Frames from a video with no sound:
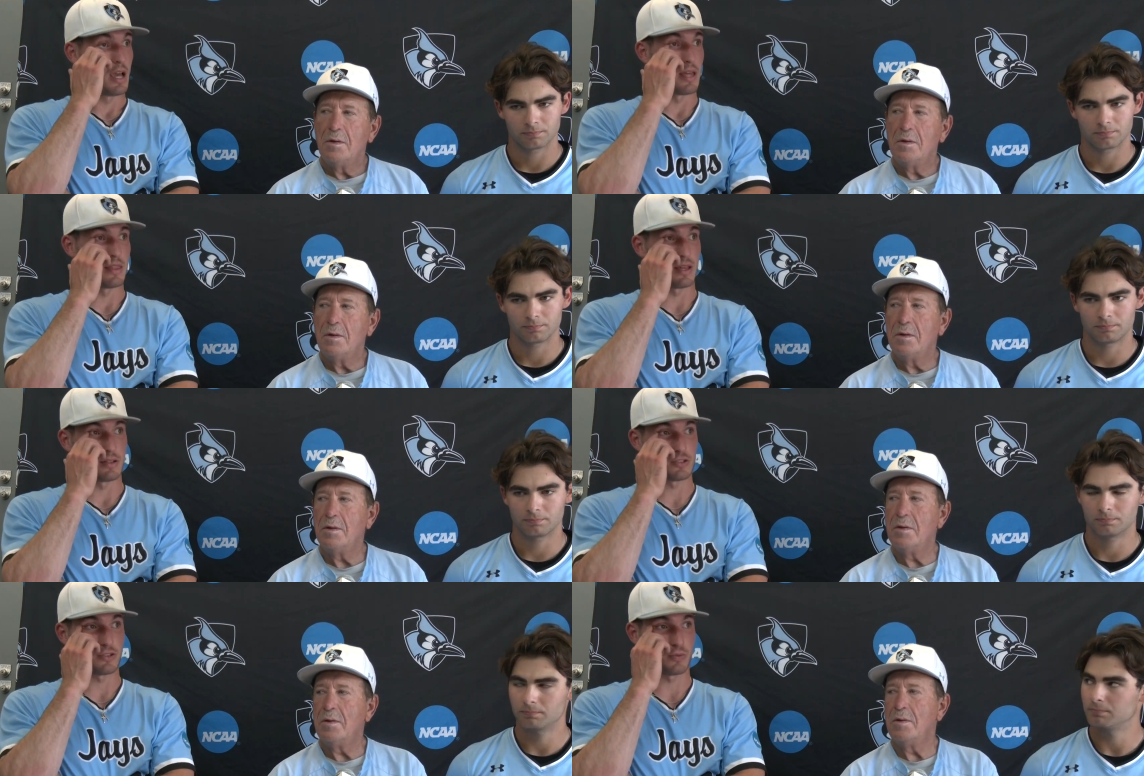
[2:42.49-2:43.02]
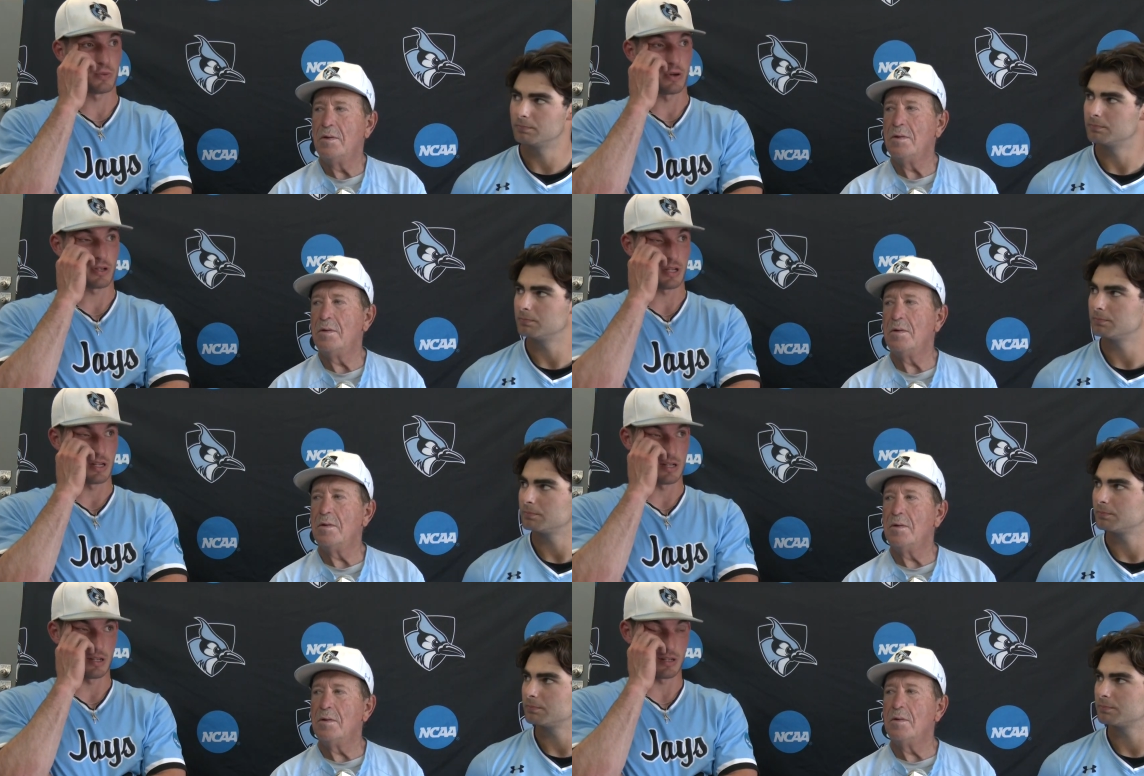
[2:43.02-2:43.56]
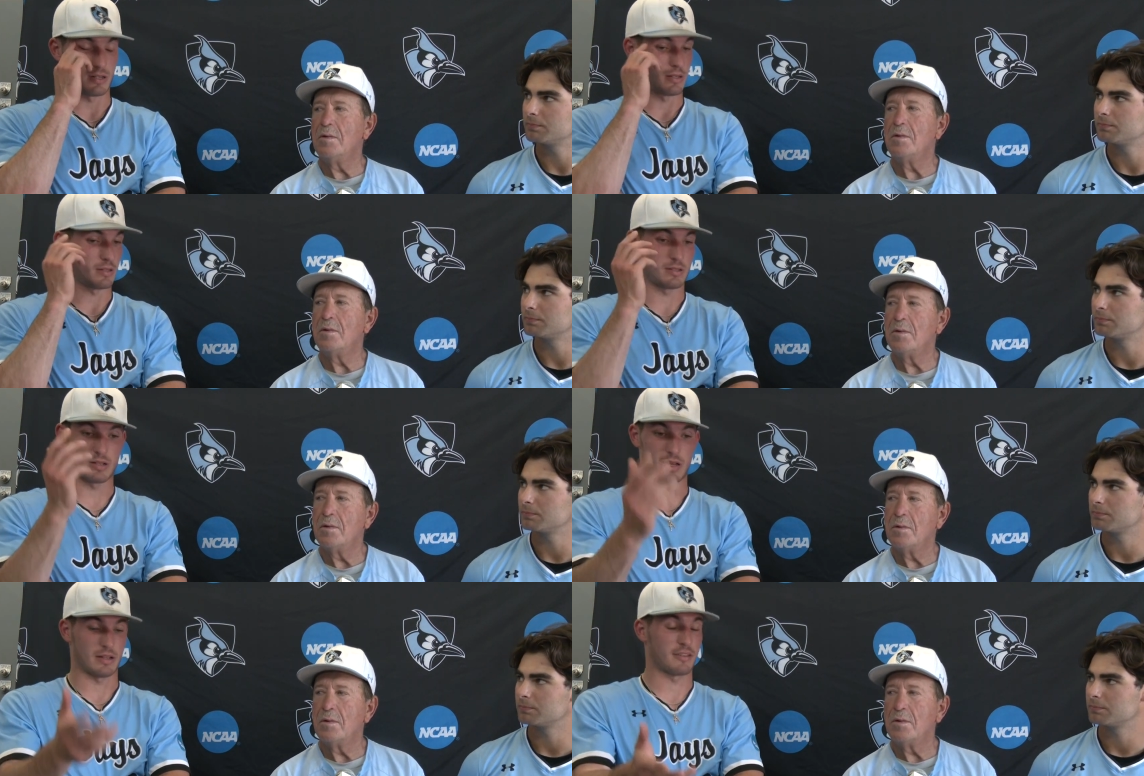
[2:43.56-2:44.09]
Speaker 1: and then just working on,
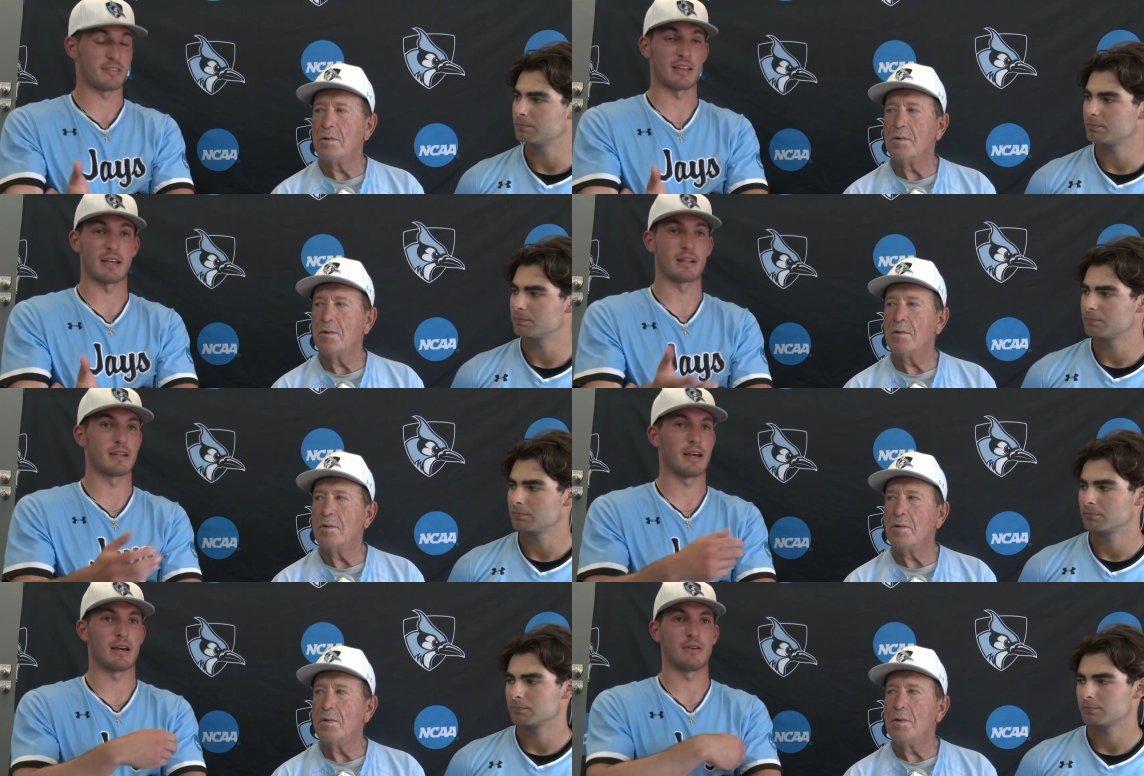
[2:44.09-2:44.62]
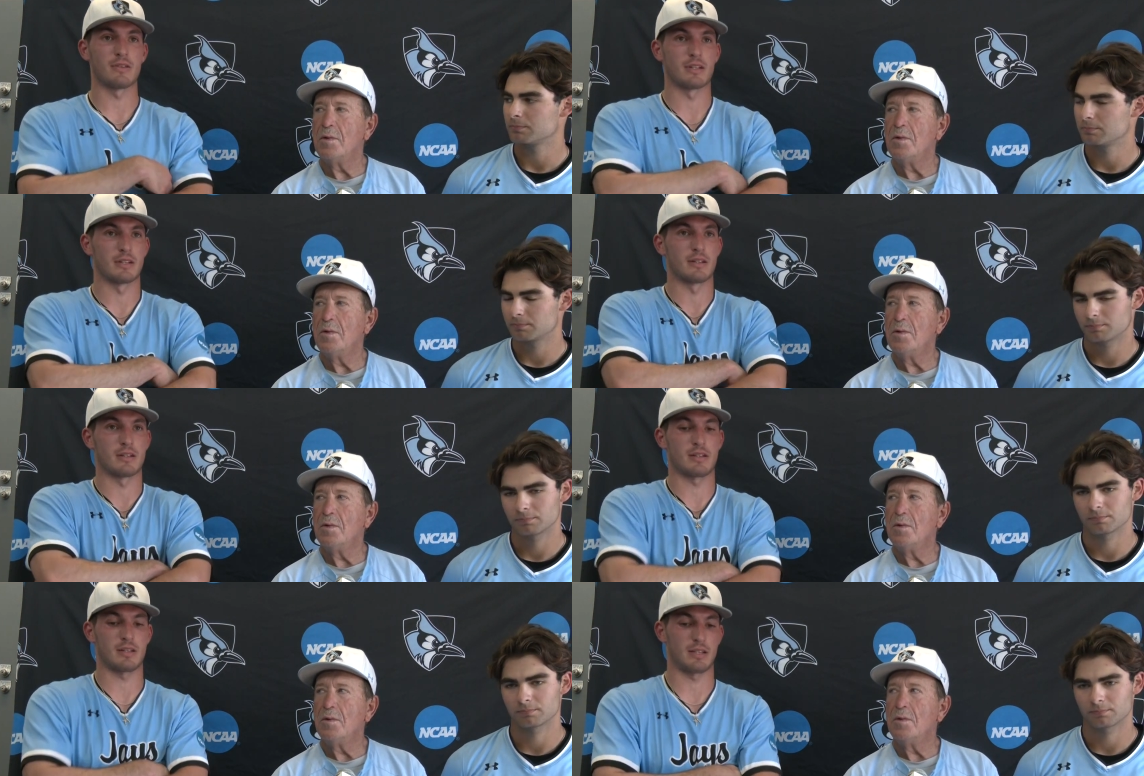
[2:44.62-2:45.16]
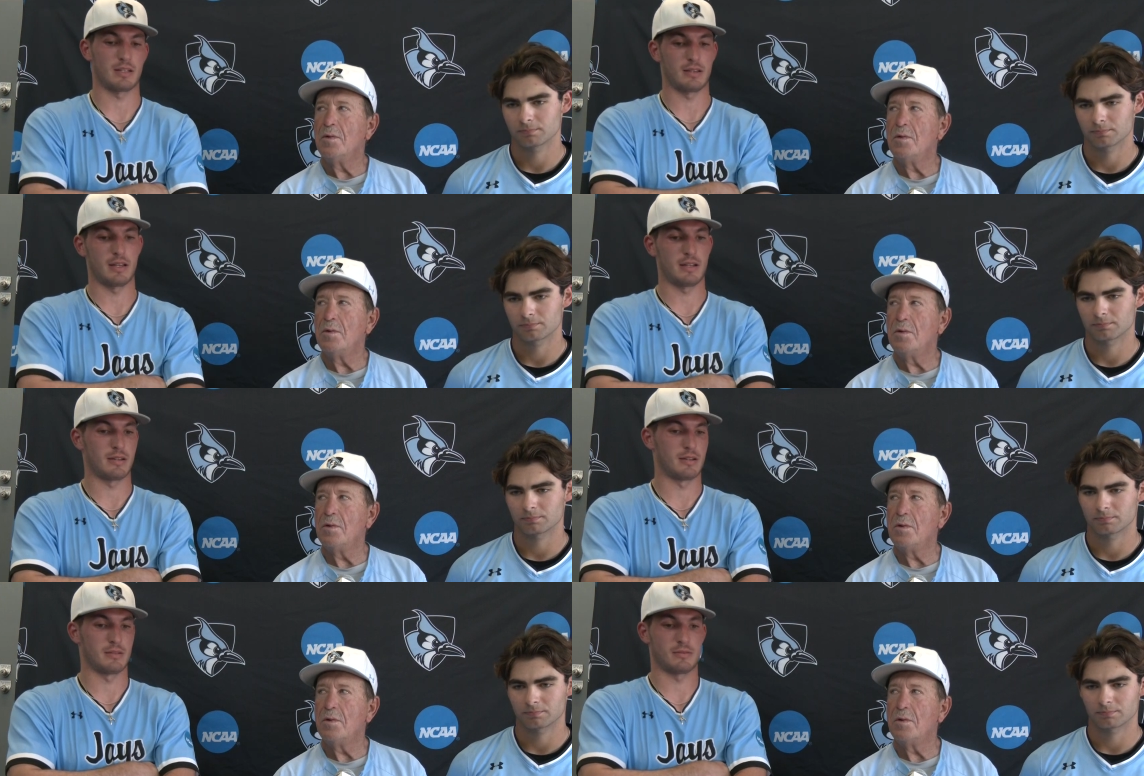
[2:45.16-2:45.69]
on staying down and, and
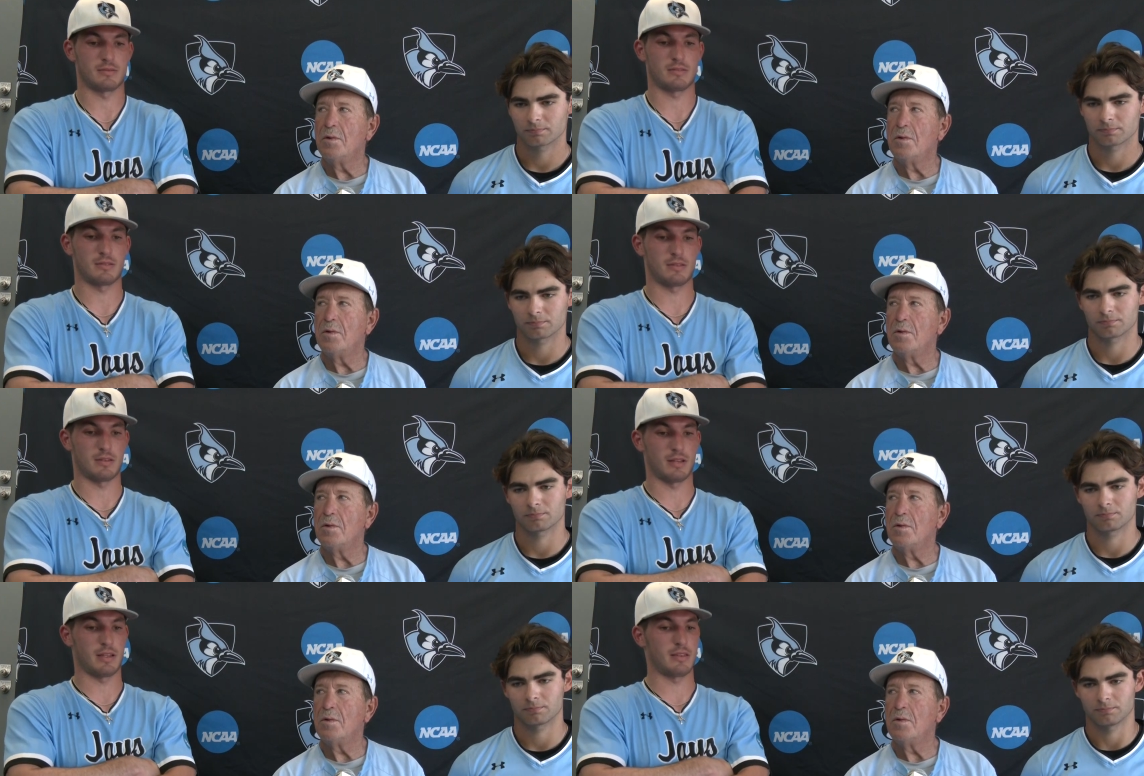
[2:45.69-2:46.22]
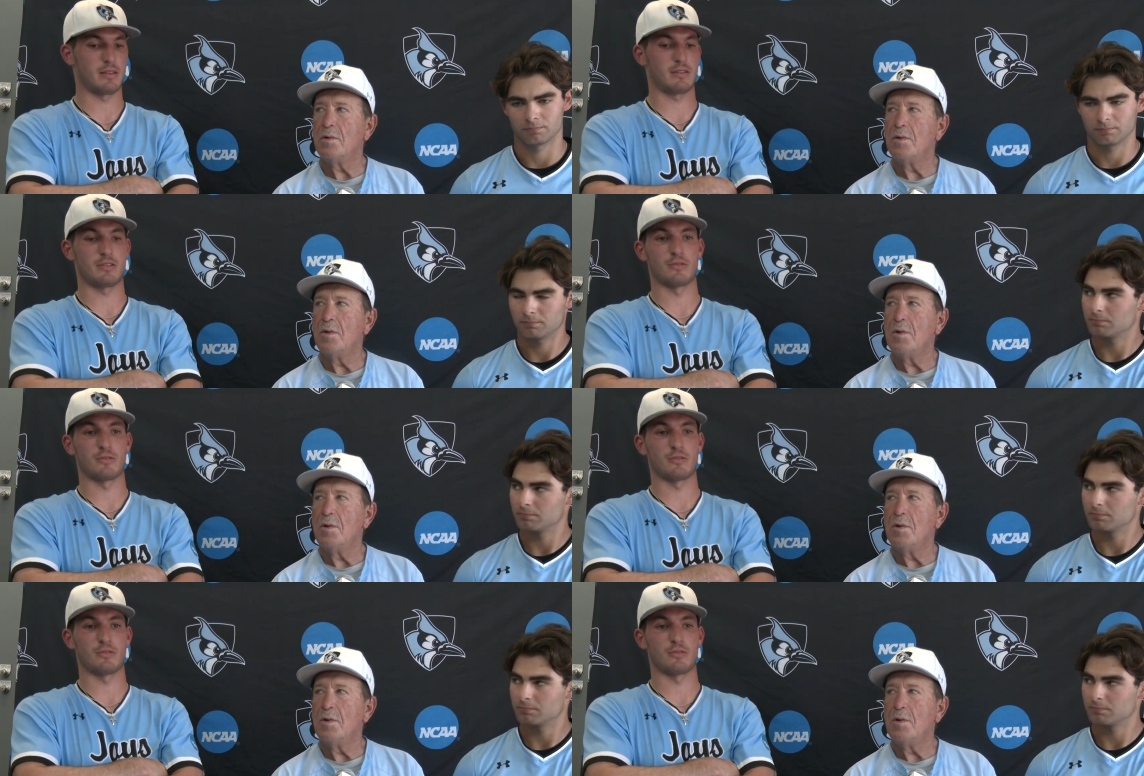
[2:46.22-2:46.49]
letting letting the